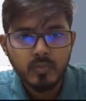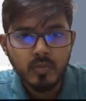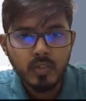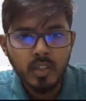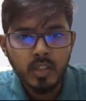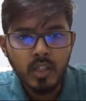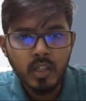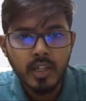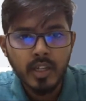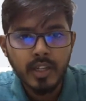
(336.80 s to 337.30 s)

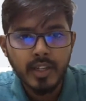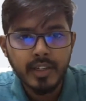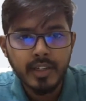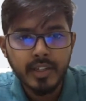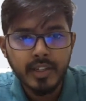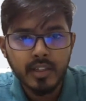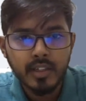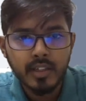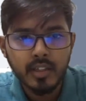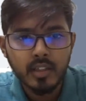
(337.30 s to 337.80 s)

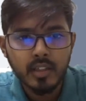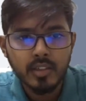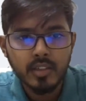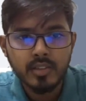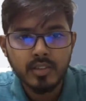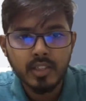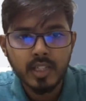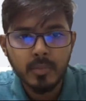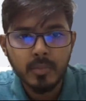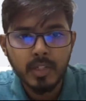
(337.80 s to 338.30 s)
and this
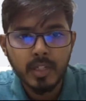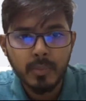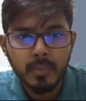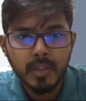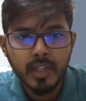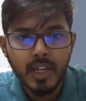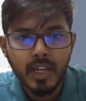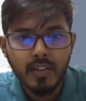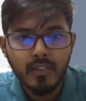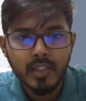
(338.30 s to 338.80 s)
time let me
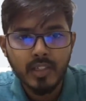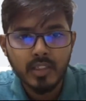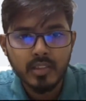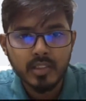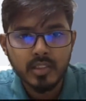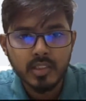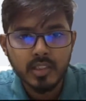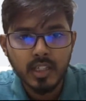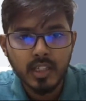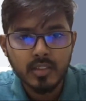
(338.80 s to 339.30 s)
have it as
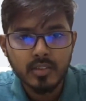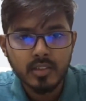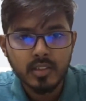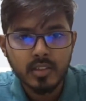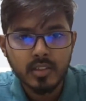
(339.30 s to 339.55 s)
a task.